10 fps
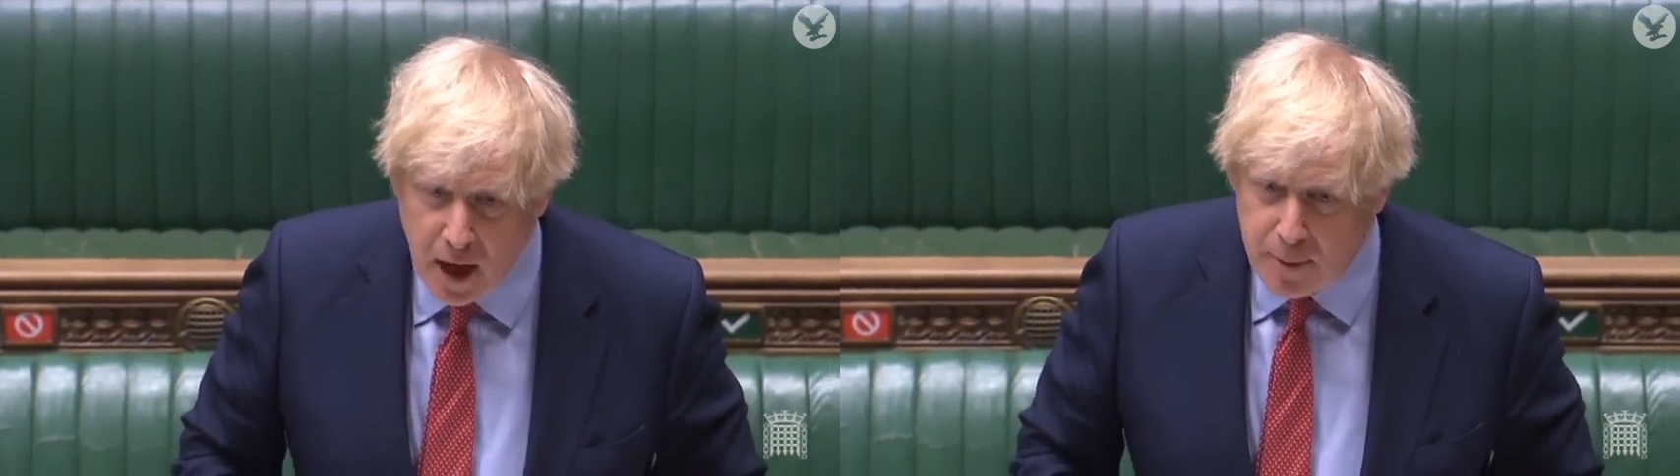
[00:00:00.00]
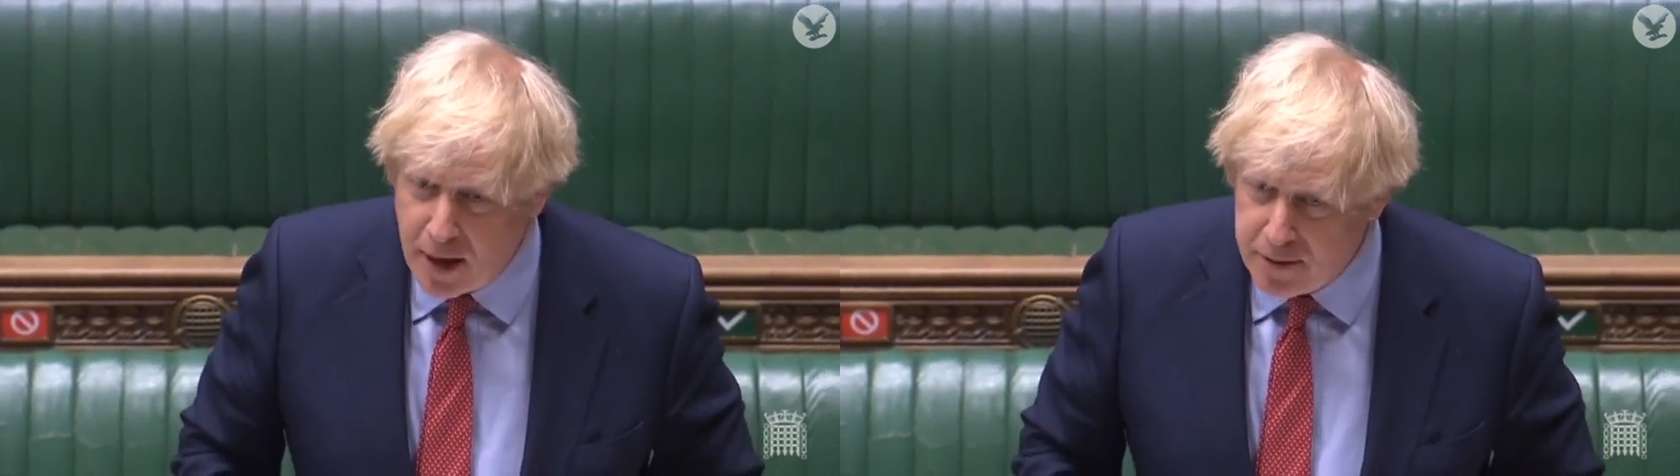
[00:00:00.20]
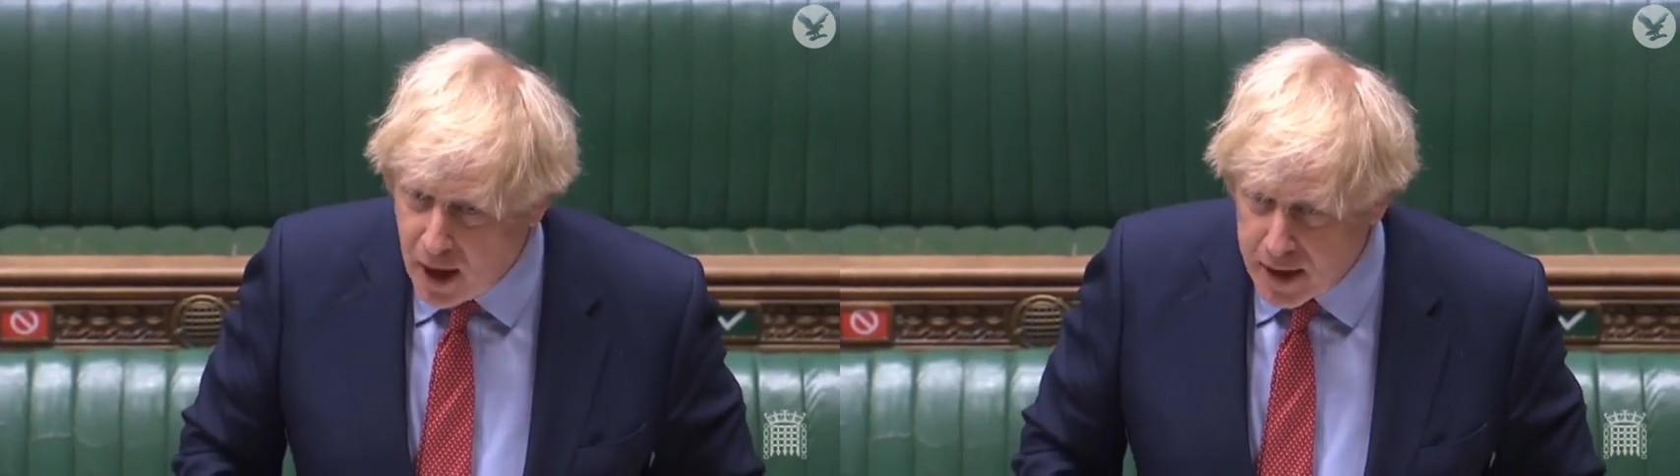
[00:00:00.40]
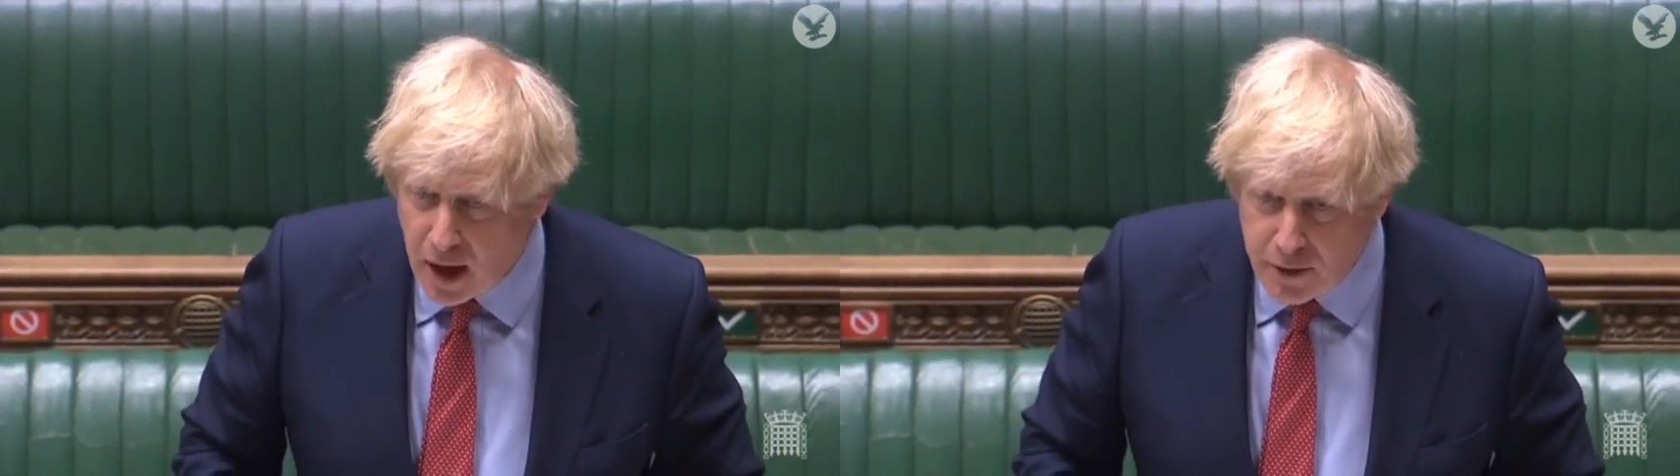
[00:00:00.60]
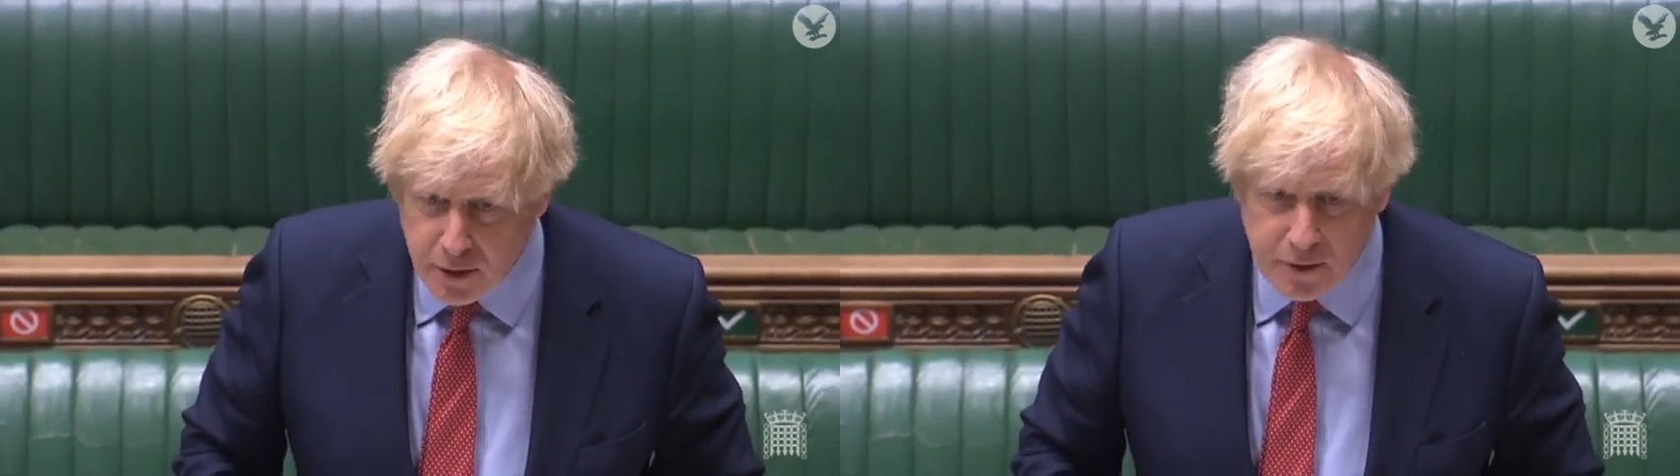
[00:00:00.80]
about nine
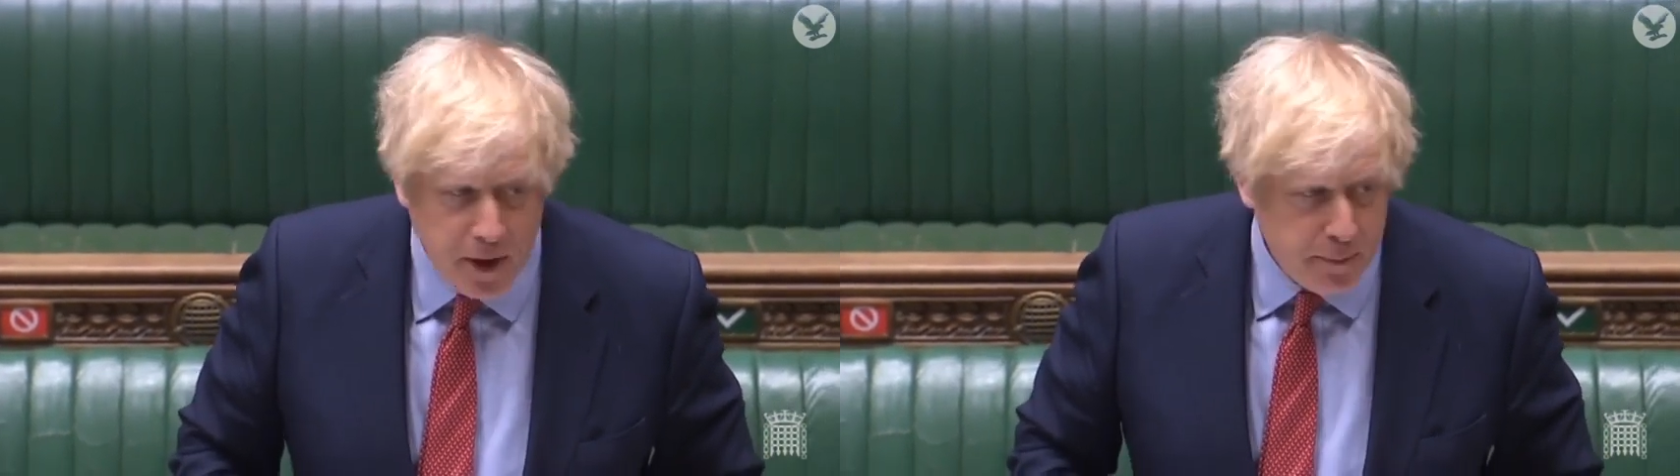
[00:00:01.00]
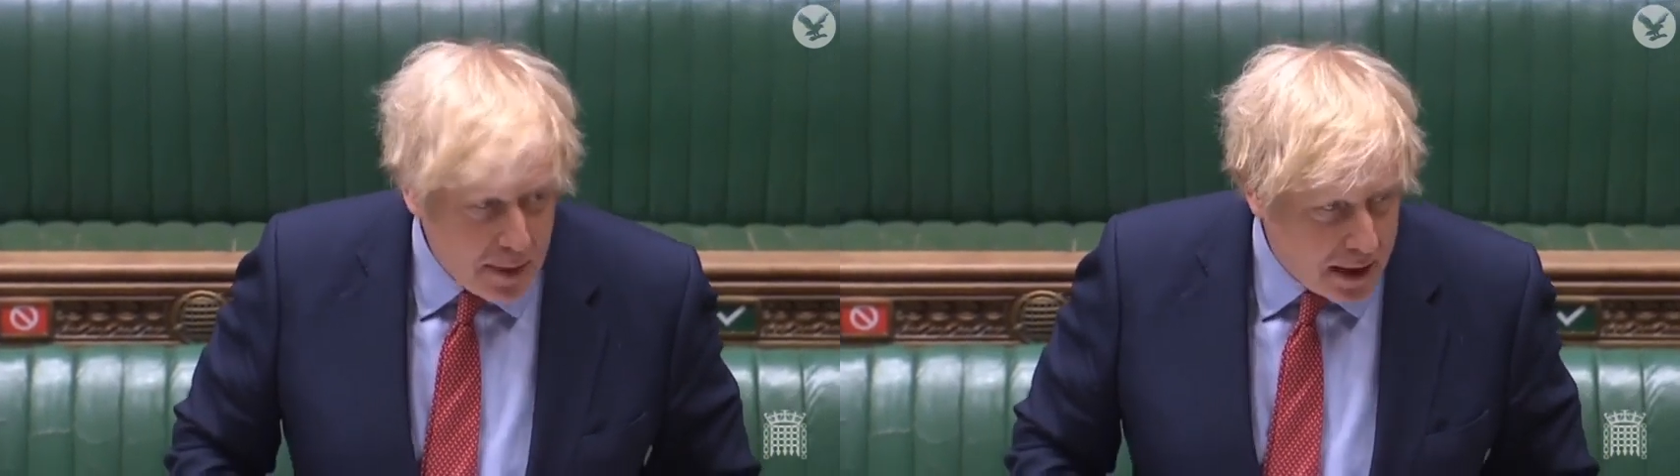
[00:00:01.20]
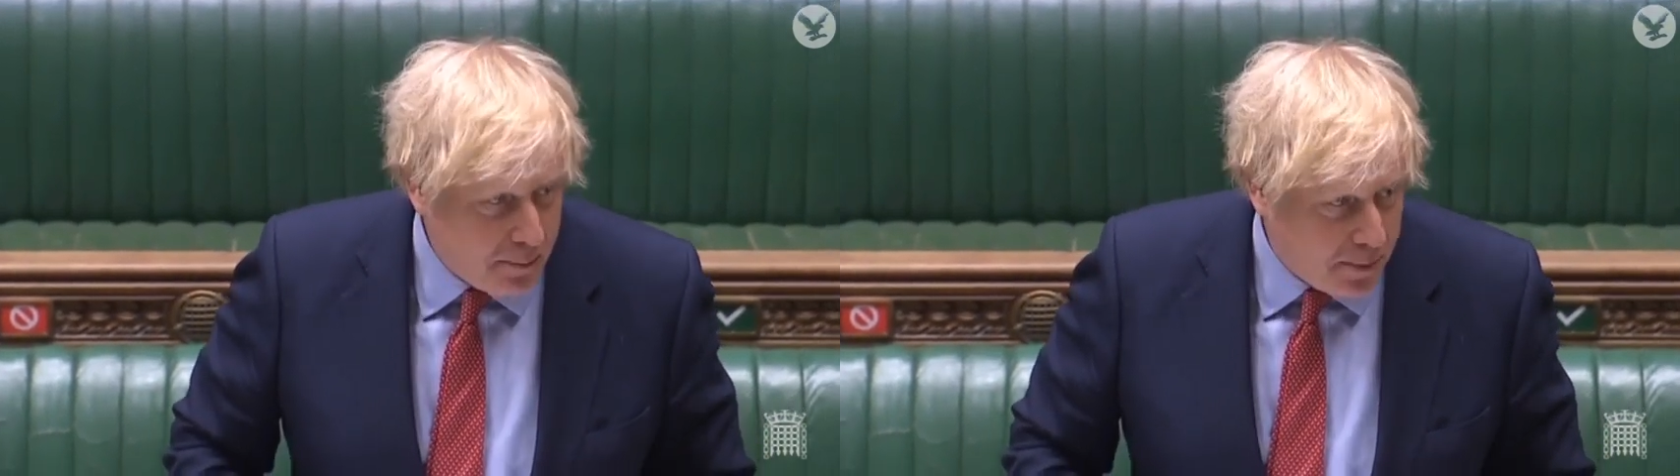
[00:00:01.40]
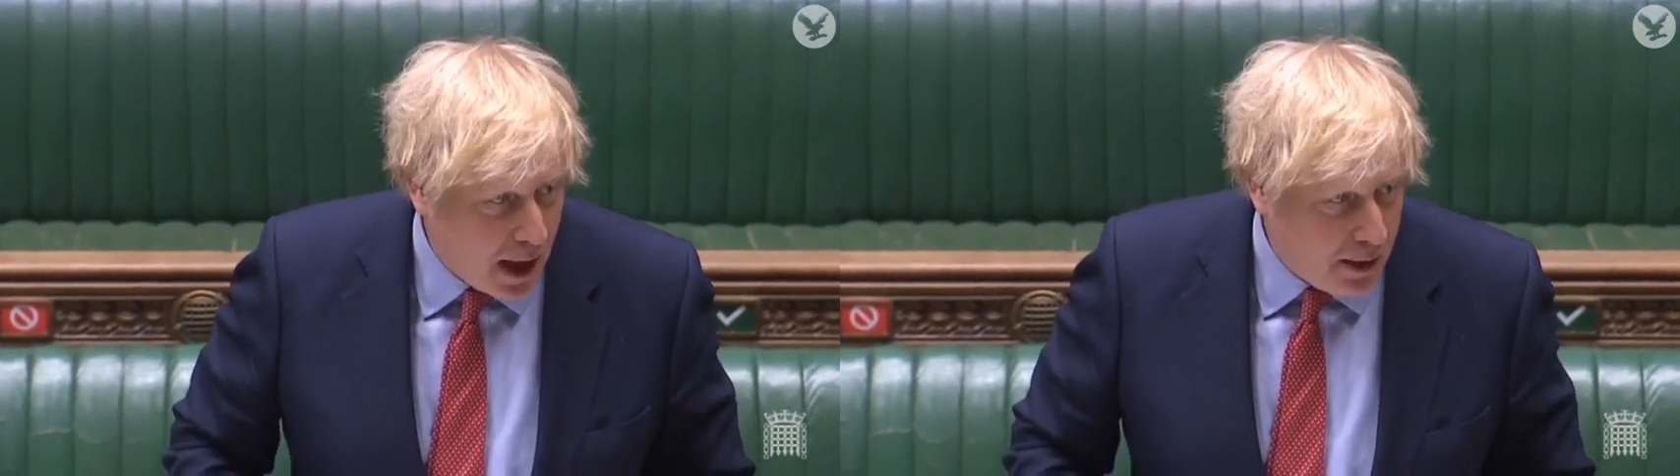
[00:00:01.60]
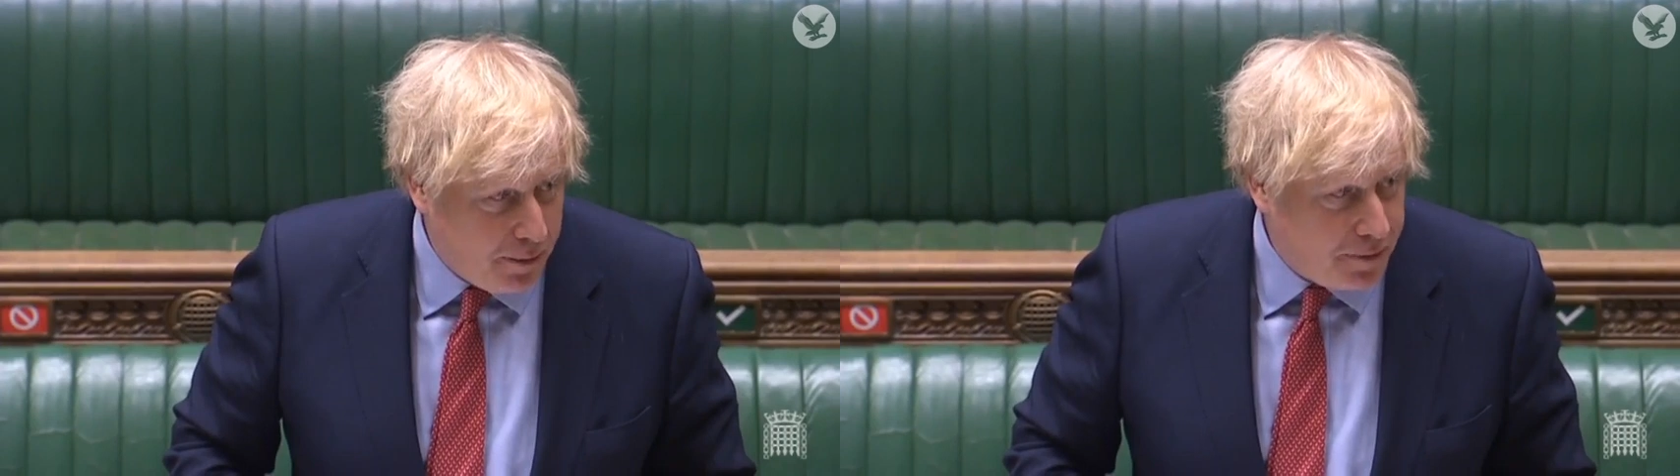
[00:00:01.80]
hundred million
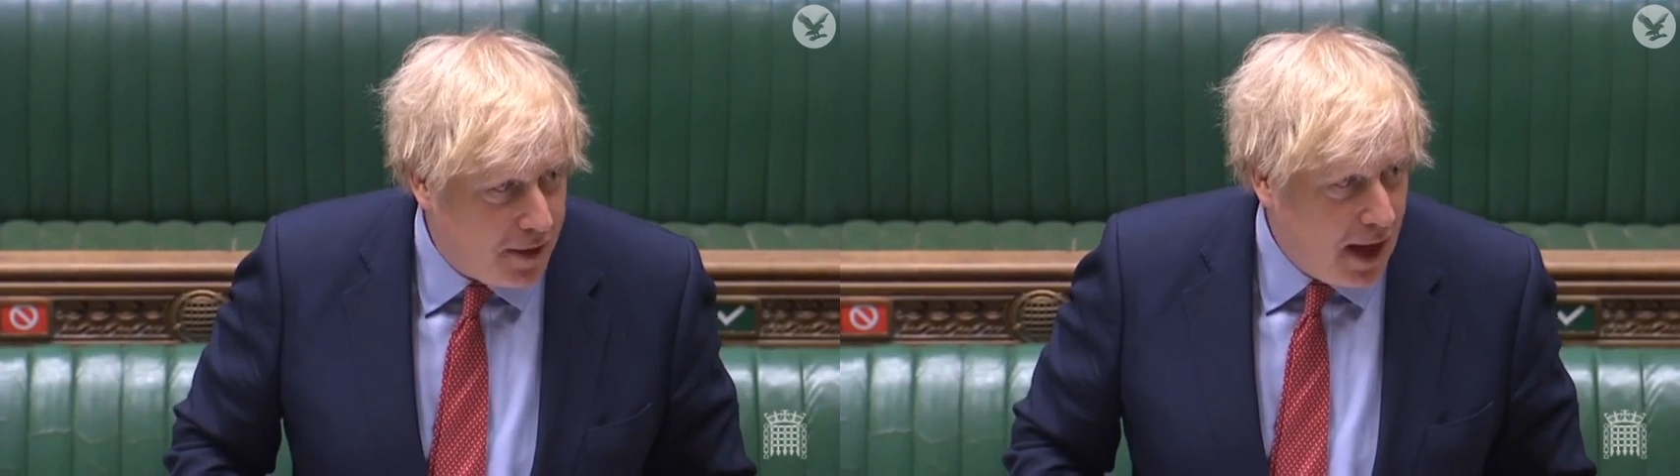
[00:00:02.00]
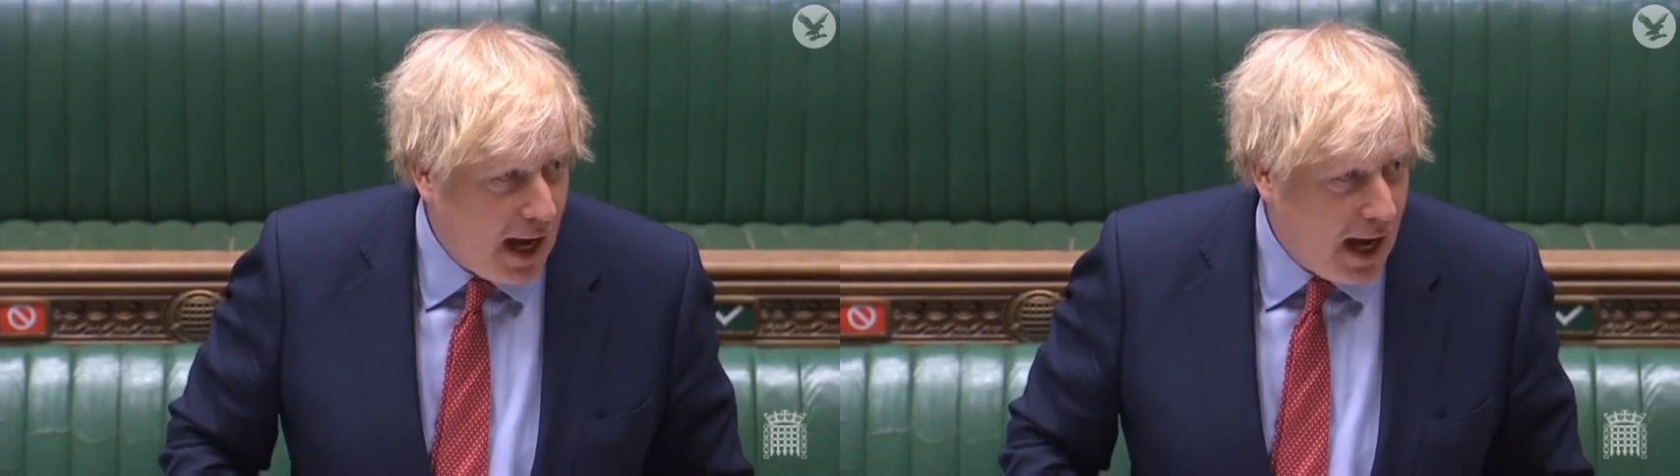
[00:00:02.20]
pounds,